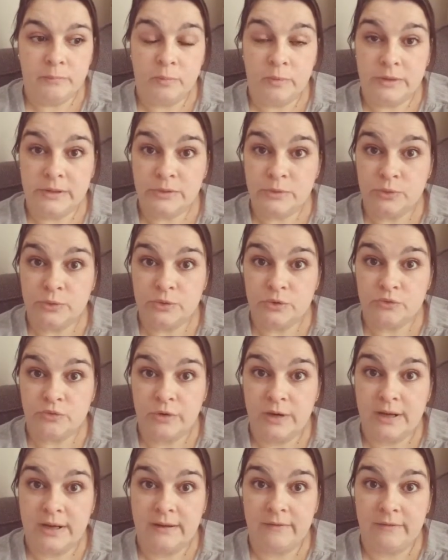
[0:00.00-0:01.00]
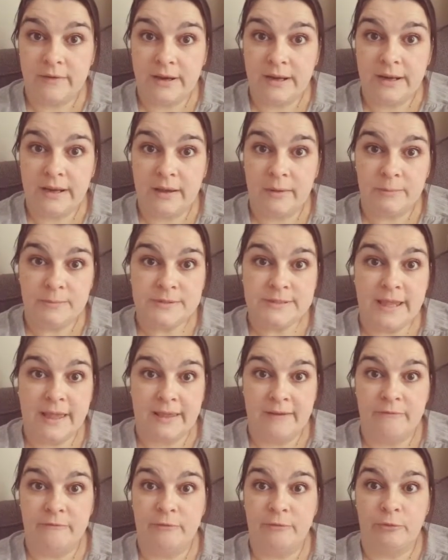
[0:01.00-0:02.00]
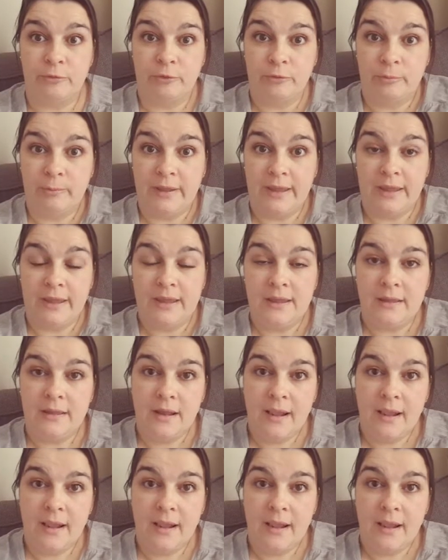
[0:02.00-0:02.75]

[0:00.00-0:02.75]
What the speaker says: which was really, really upsetting for me.